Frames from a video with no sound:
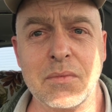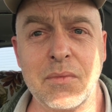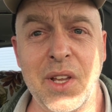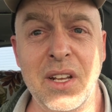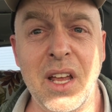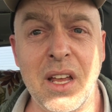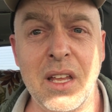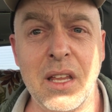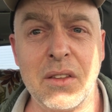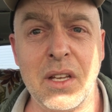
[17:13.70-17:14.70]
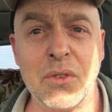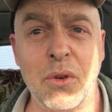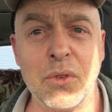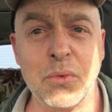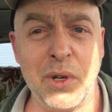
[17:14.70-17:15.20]
In AA, they
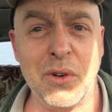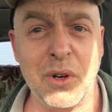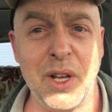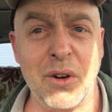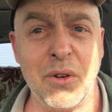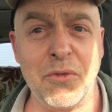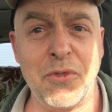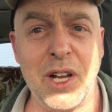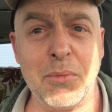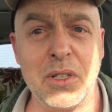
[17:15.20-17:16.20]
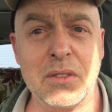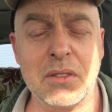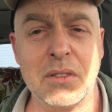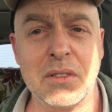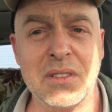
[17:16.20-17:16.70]
told us we create our own families.
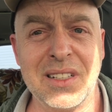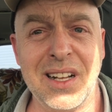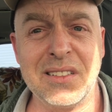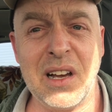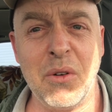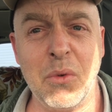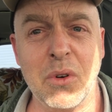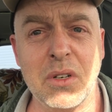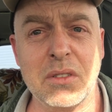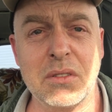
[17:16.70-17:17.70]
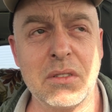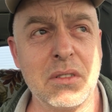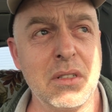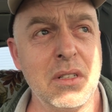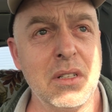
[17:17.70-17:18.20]
That's how it works.
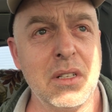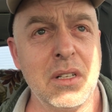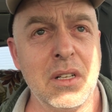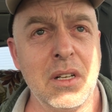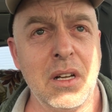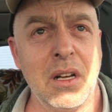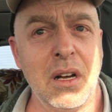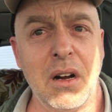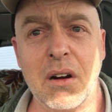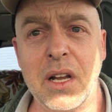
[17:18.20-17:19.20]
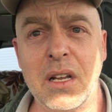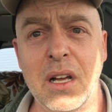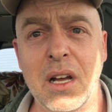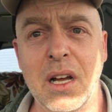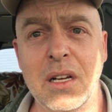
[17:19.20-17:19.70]
All right.
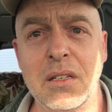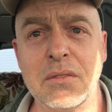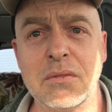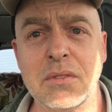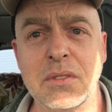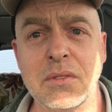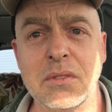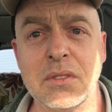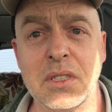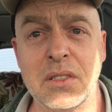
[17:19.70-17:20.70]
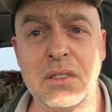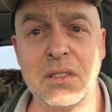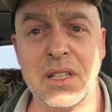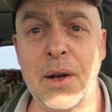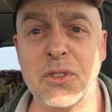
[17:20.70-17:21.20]
Listen,
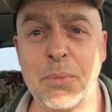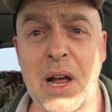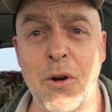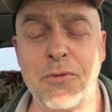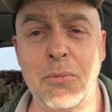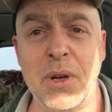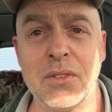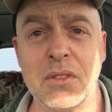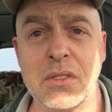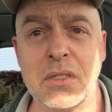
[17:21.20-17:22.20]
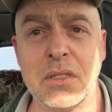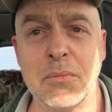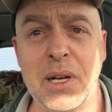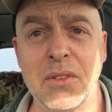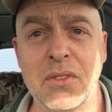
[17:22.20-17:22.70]
that was a powerful message in
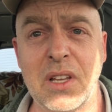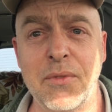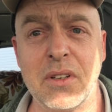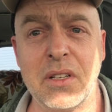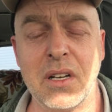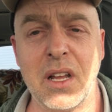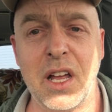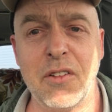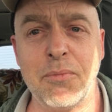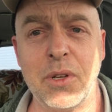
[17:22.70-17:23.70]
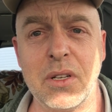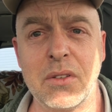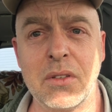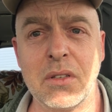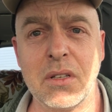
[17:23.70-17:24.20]
about 17 and a half
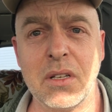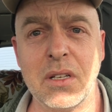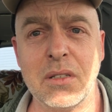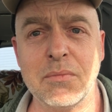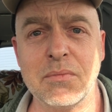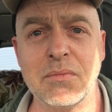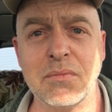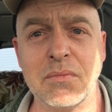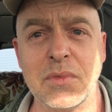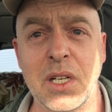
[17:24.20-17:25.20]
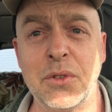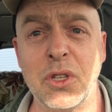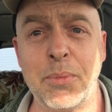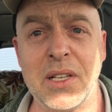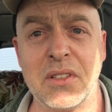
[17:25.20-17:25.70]
minutes. I do the
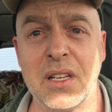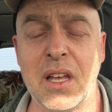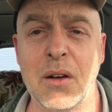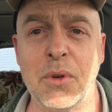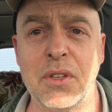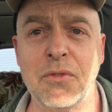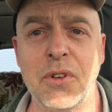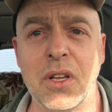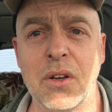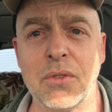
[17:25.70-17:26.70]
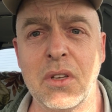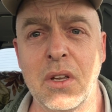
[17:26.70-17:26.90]
best I can with these videos.